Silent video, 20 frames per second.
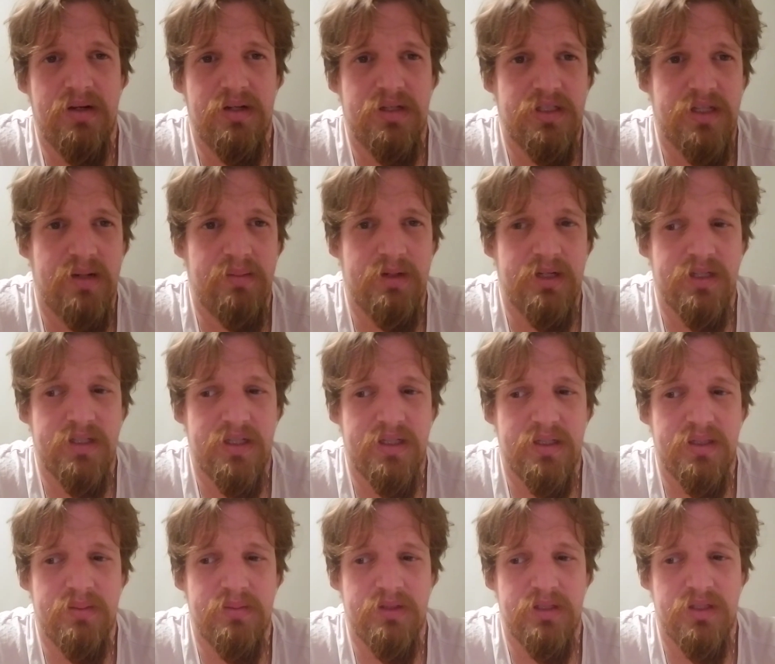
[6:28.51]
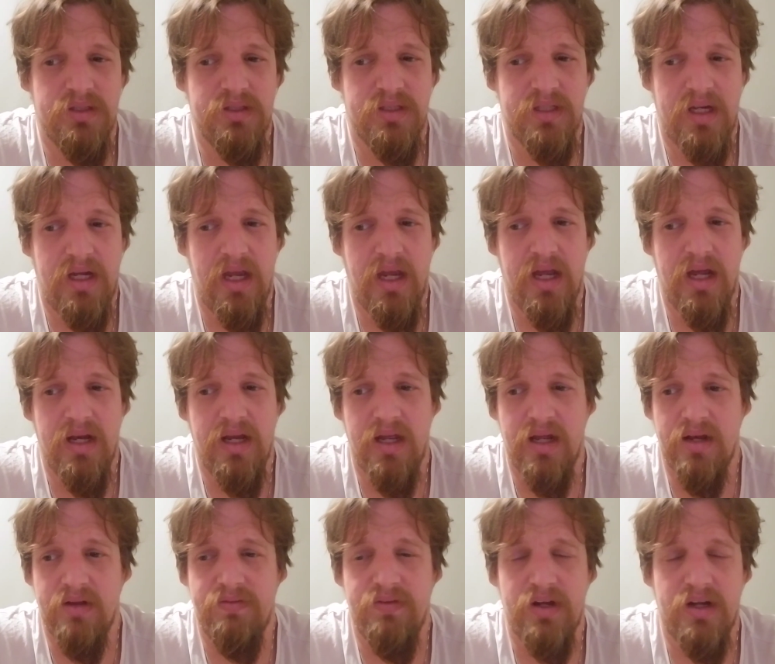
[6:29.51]
I'll try my best to get them as soon as I can,
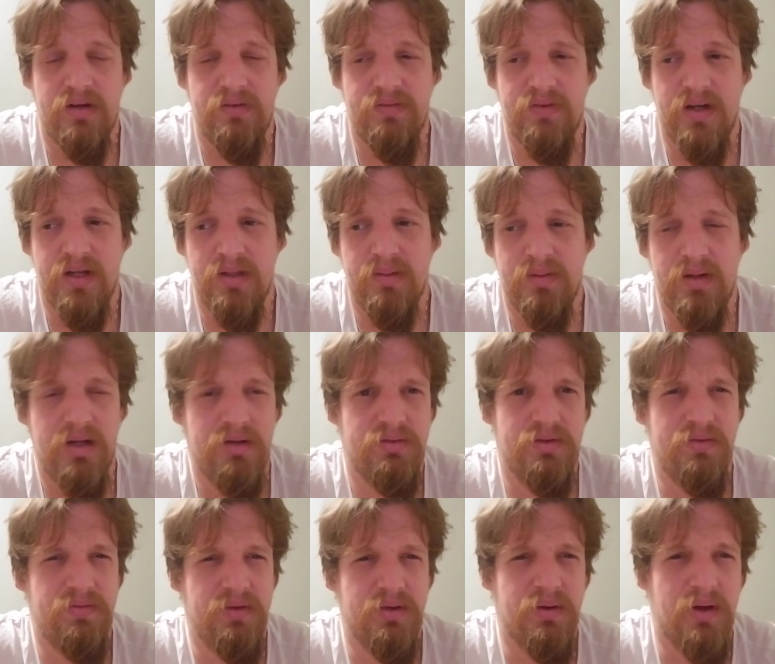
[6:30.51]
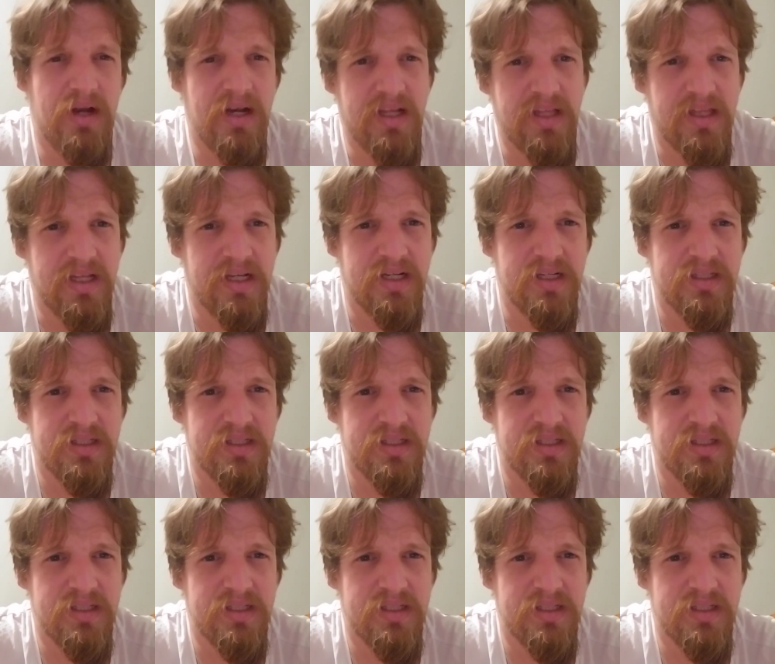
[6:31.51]
and if I can find them, I'll review anything.